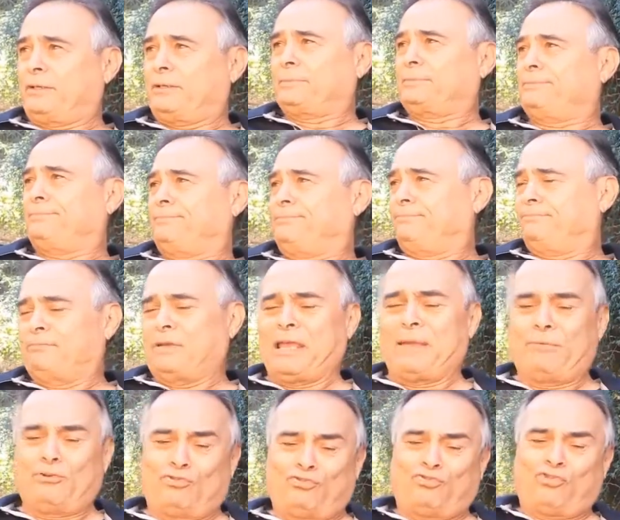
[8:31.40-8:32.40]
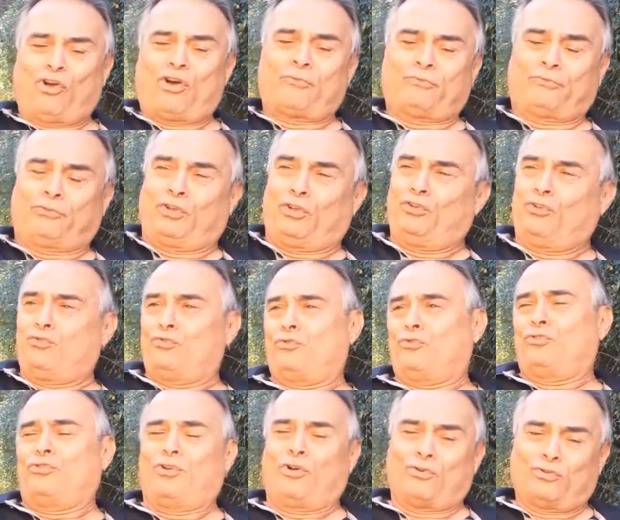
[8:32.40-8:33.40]
Right. Maybe soft to
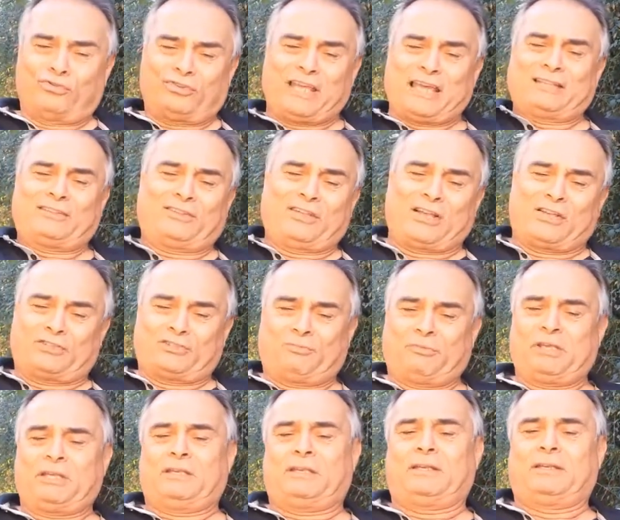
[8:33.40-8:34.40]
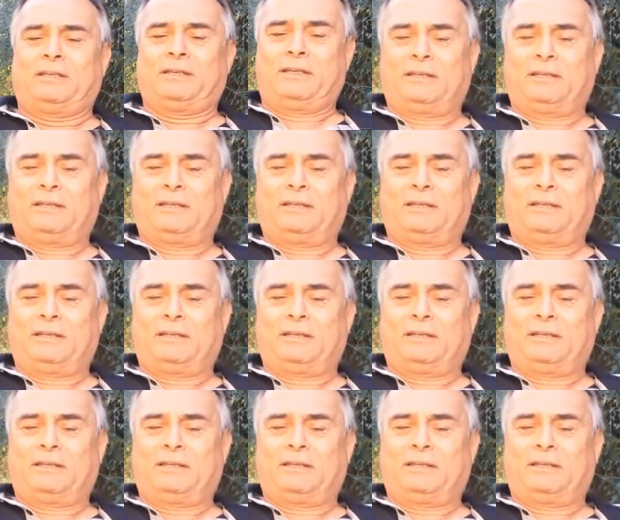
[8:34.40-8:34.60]
you. You know what that tells me?